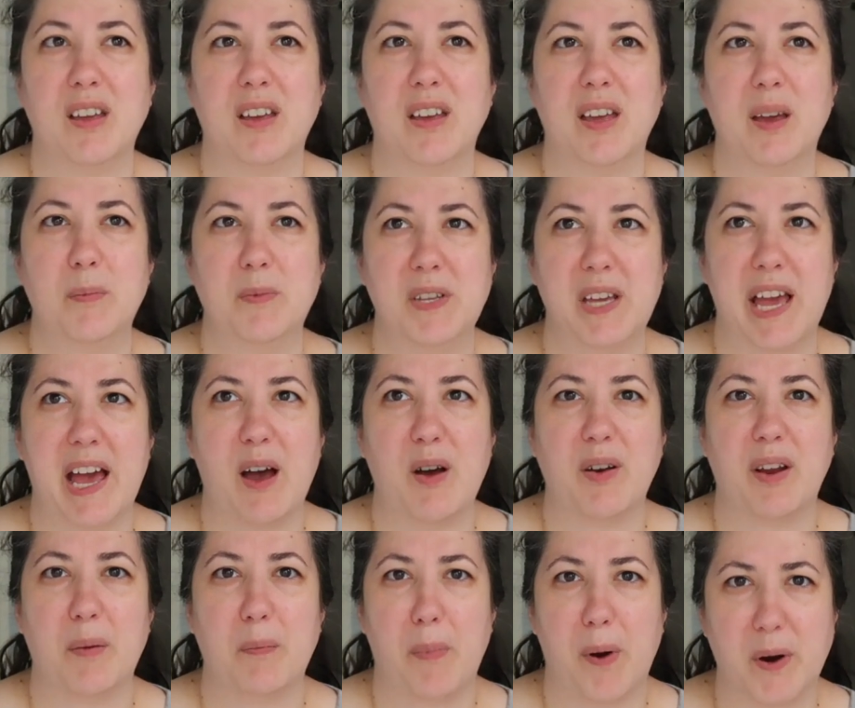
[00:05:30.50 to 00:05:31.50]
empty
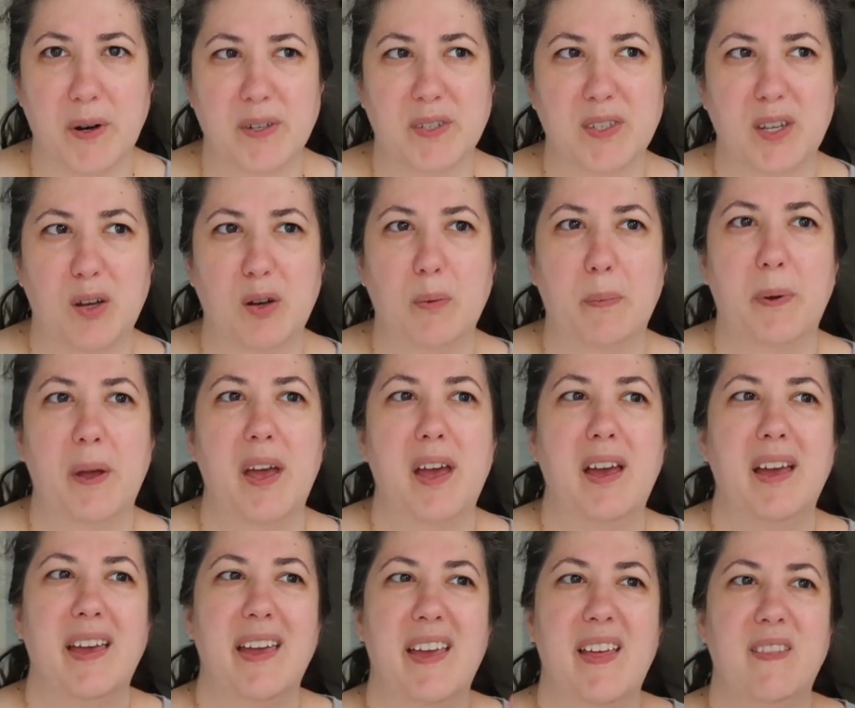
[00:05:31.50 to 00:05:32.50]
out a bar soap
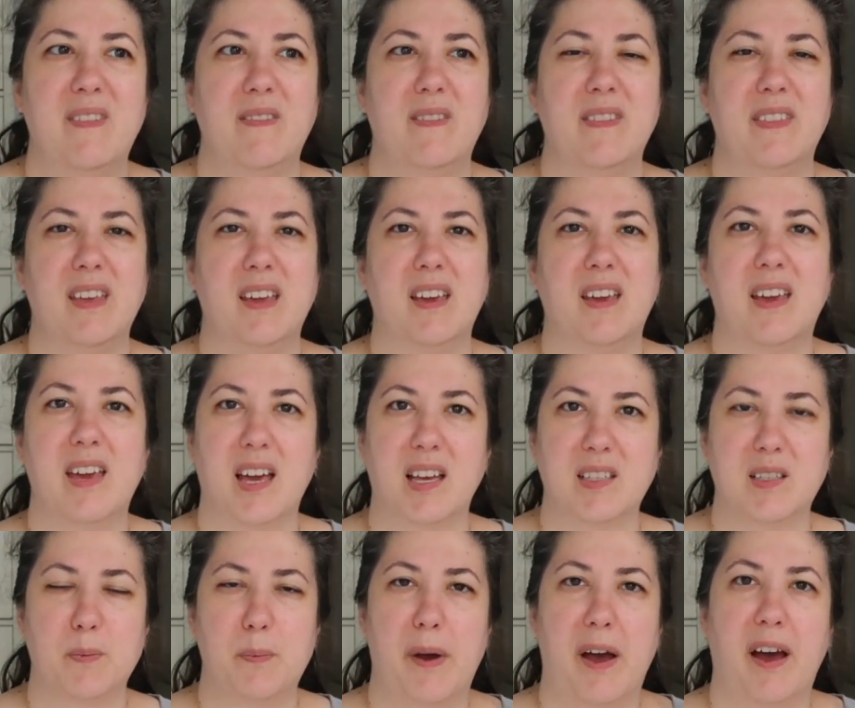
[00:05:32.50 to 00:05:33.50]
in the
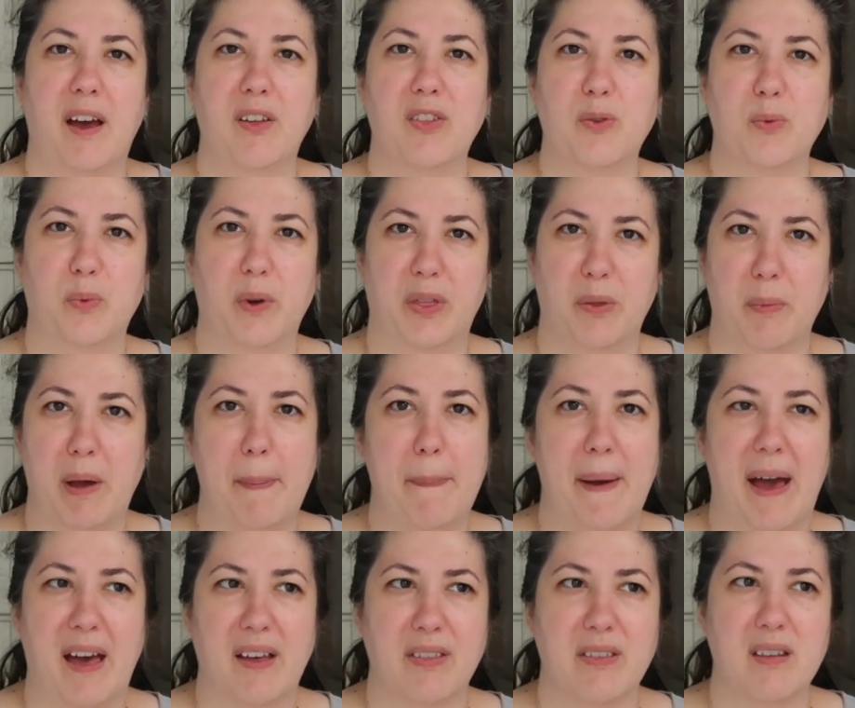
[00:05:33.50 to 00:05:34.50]
guest bath with my
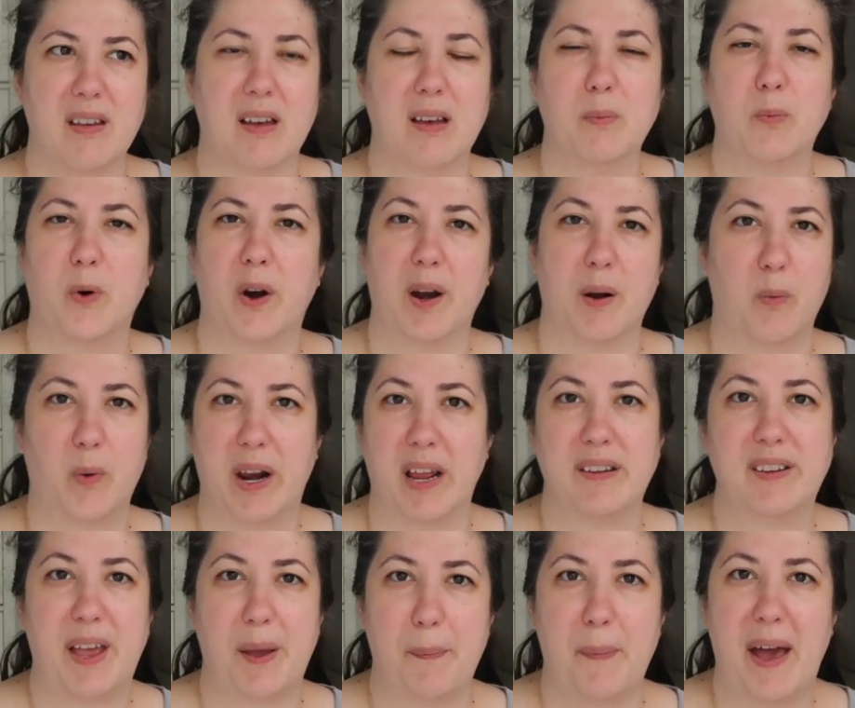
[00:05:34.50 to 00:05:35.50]
bathtub when I
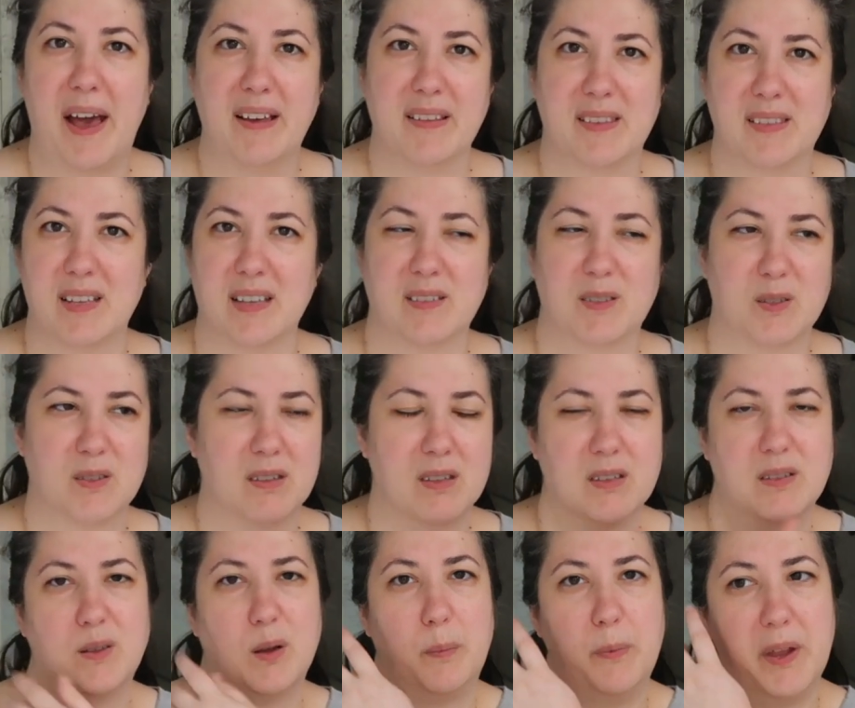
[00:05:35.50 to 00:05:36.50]
take baths. That's the
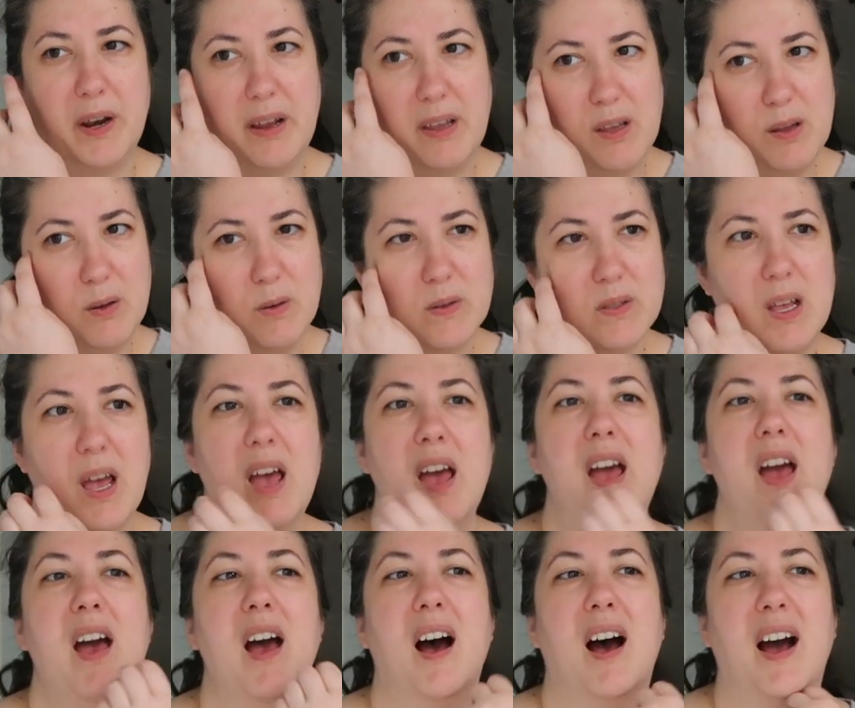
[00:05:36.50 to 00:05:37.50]
soap that I use.
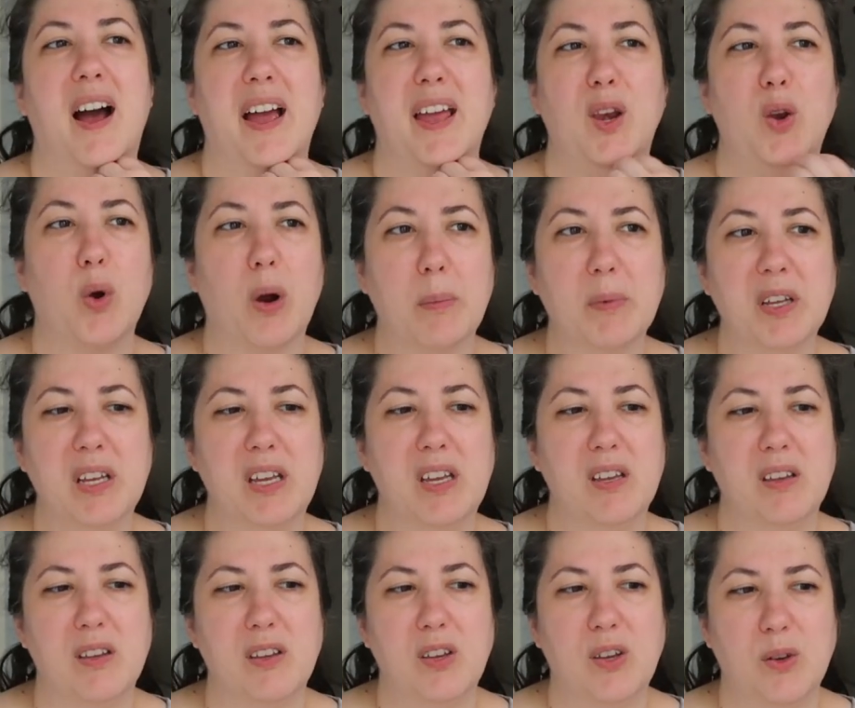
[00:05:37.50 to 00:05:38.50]
I
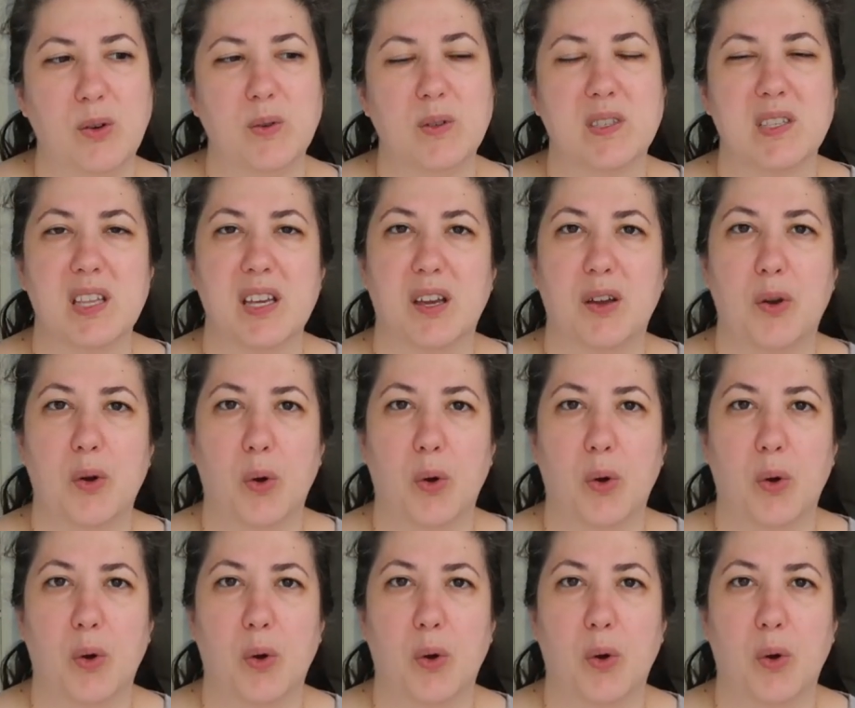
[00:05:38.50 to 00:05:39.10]
normally use the